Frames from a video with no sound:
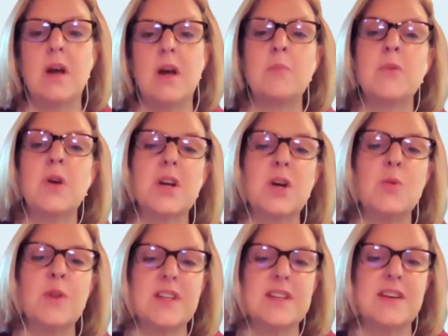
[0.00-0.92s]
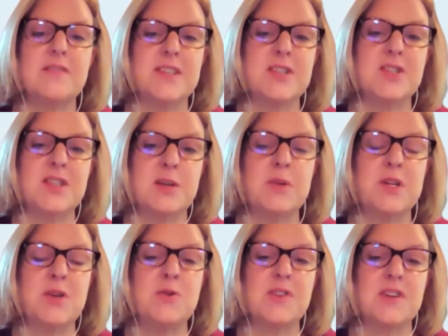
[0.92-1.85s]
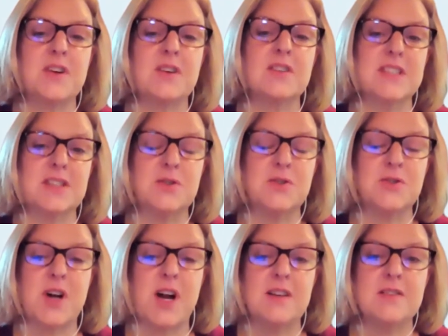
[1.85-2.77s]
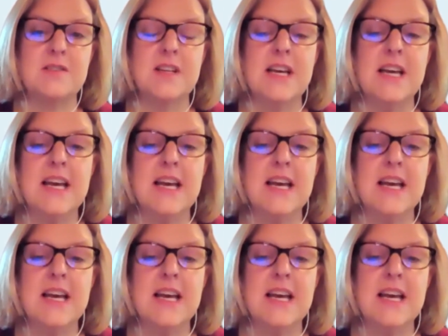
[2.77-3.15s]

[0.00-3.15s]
I'm going to go with the definition that we use in our clinical trials.